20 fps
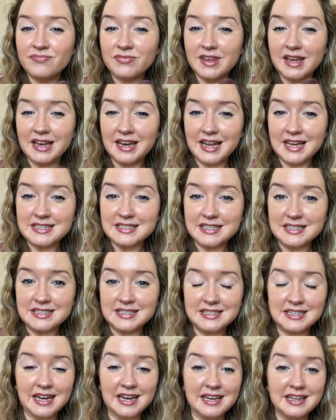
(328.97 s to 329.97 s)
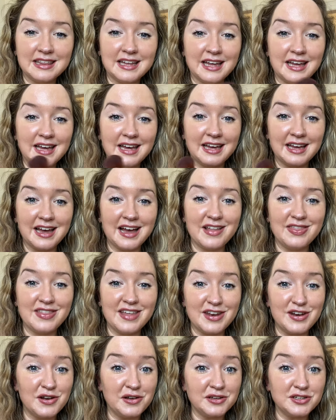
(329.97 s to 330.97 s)
let it stay there, and
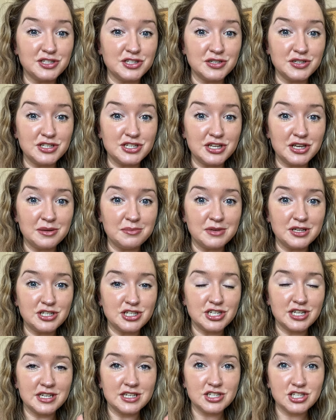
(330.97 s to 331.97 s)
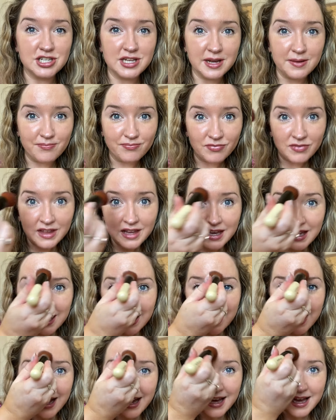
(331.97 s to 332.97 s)
then not do too much touching.
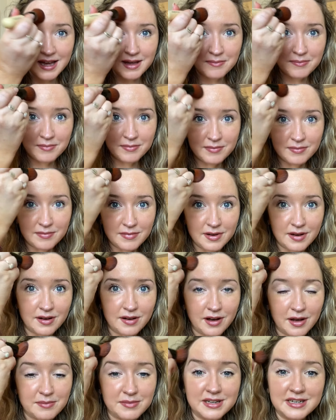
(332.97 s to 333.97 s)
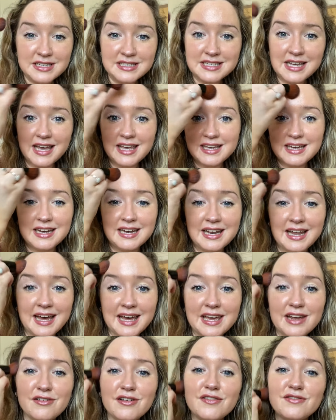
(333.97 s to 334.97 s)
I'm going to take a
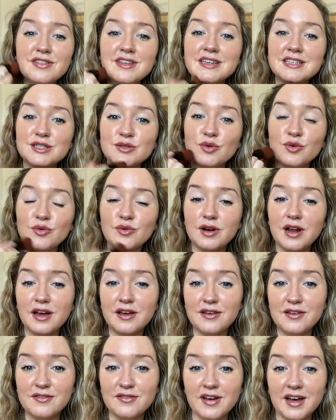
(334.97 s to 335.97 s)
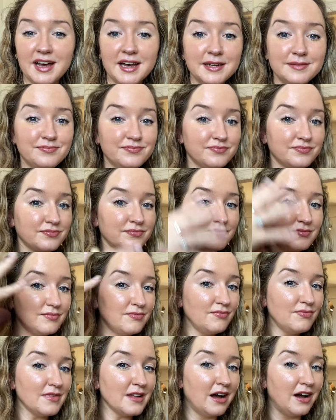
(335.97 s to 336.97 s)
layer of this all over.
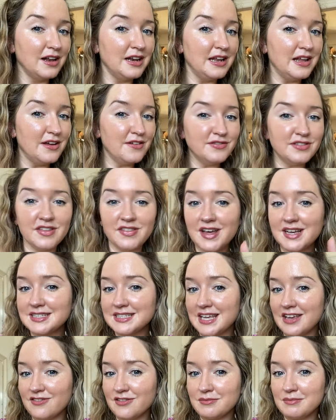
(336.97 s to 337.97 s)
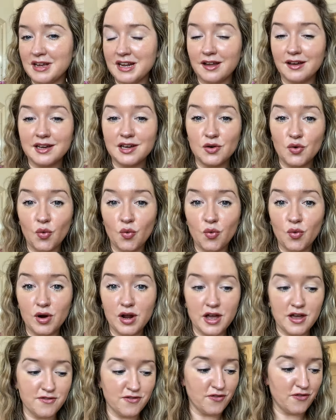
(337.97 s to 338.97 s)
I love that that's given me like an all
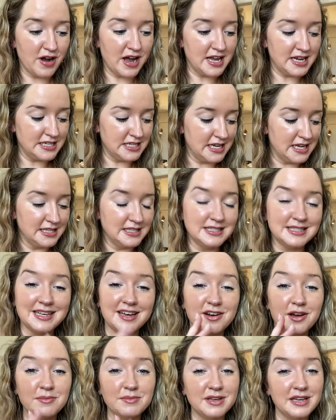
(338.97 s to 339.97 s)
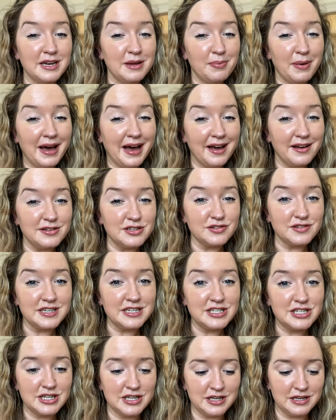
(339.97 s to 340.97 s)
over radiance, and I'm going to powder
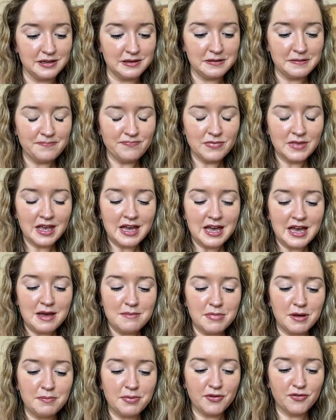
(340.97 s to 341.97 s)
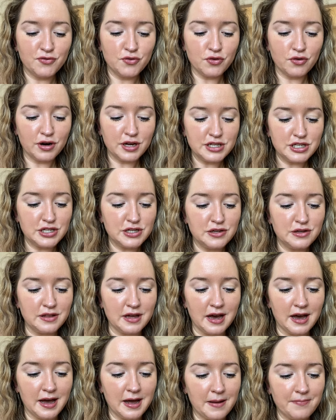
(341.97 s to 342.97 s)
it too. But before I do
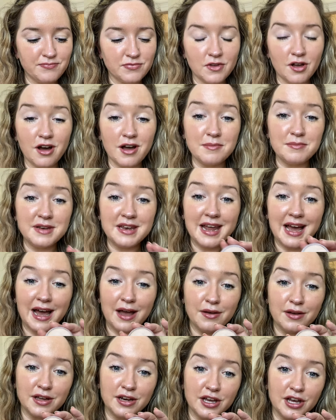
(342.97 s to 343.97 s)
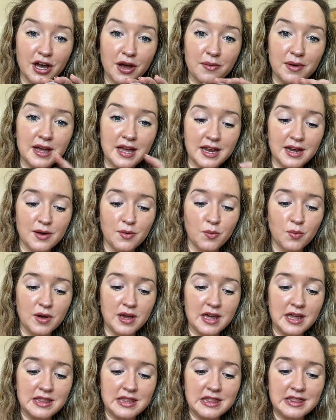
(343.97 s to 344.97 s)
that, I'm now going to go in
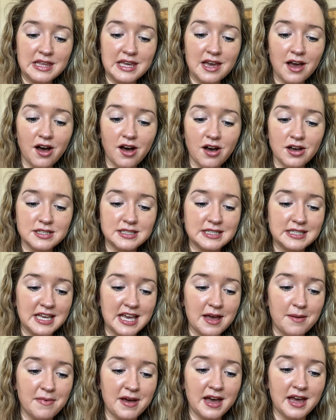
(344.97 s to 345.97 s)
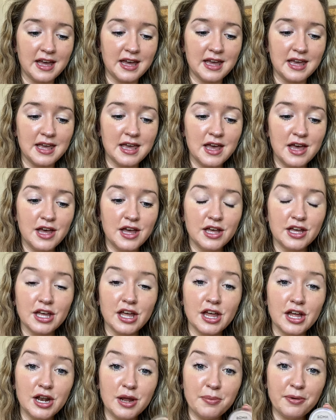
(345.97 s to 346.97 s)
with the RCMA
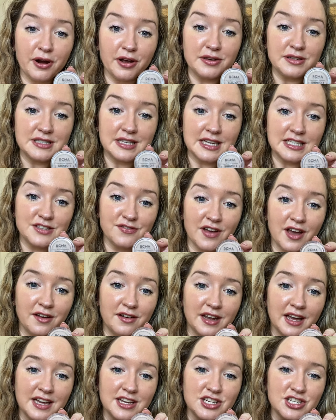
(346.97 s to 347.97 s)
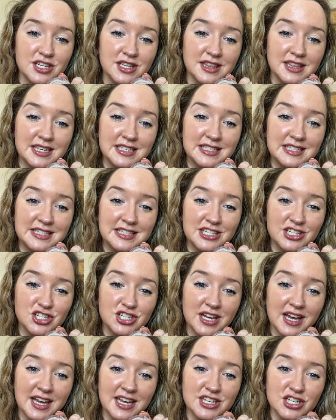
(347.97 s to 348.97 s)
Colour Process Foundation. This is the
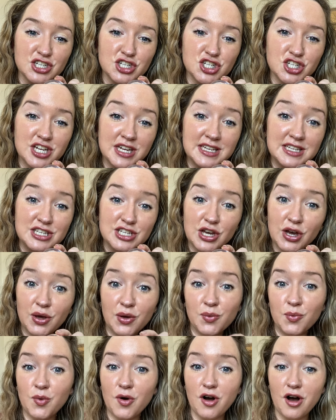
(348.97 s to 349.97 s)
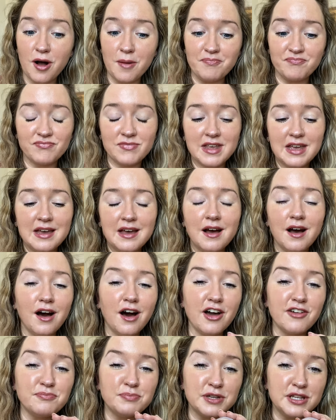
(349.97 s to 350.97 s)
shade Shinto 1.
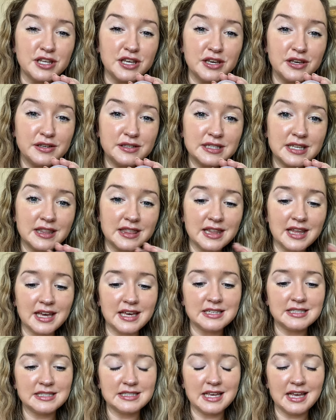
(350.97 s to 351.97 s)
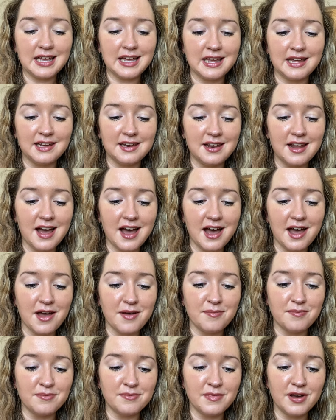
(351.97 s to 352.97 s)
I've been using this in
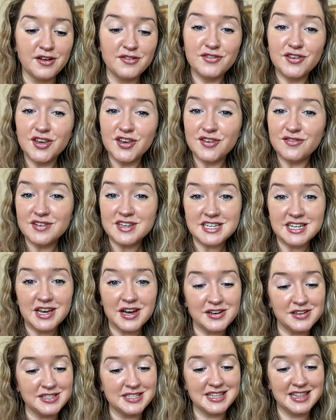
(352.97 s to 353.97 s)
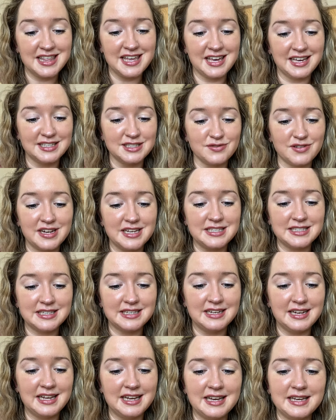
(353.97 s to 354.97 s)
a few videos and things
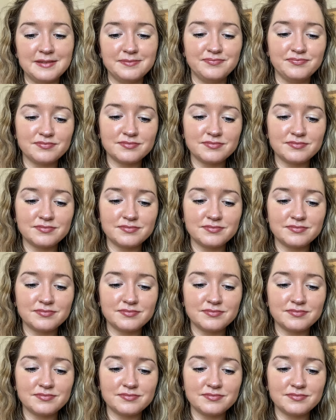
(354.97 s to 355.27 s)
recently,